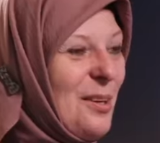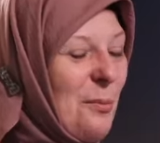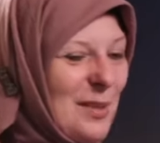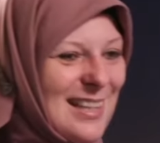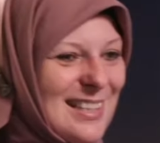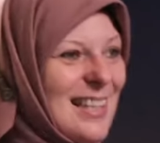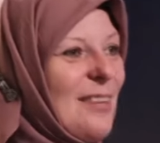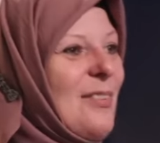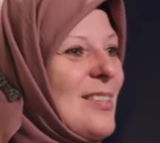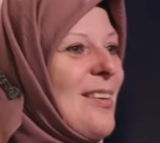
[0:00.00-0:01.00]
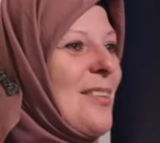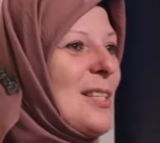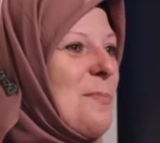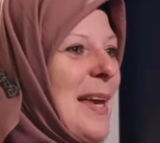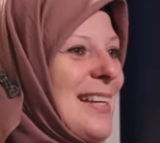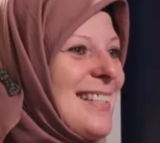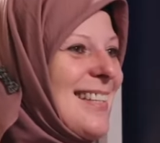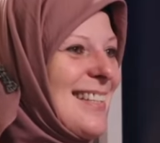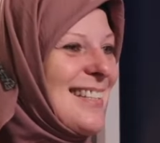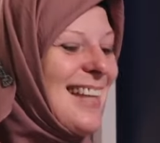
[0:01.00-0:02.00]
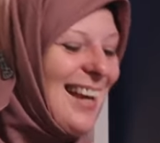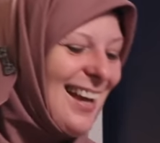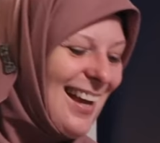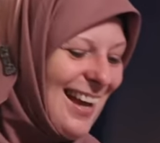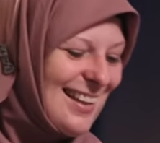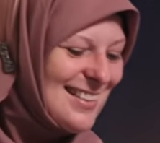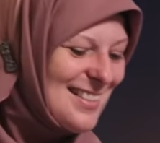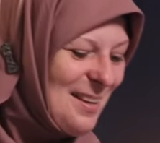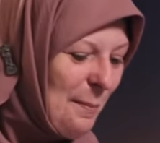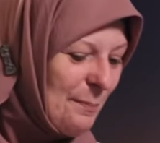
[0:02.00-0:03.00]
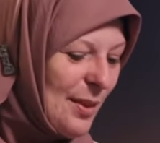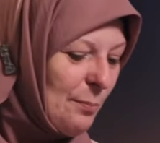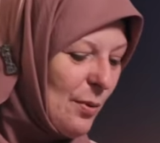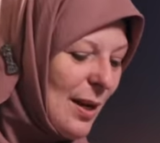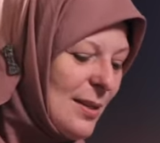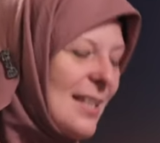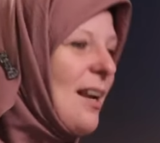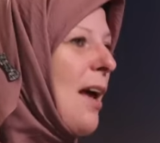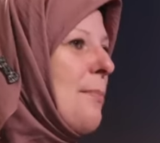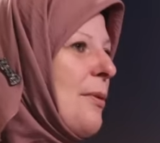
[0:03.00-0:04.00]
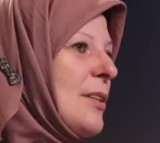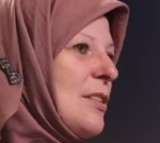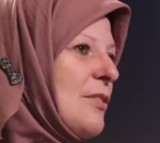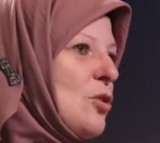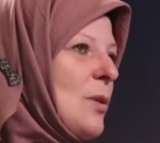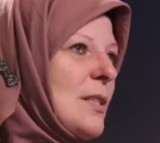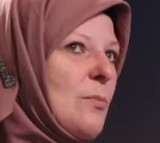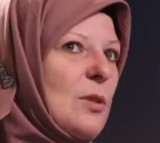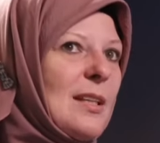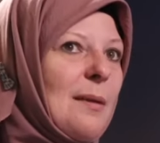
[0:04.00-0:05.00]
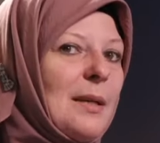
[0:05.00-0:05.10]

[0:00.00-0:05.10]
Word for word: You know, we need to give each other spaces. And um, when I said hyper individualism, what did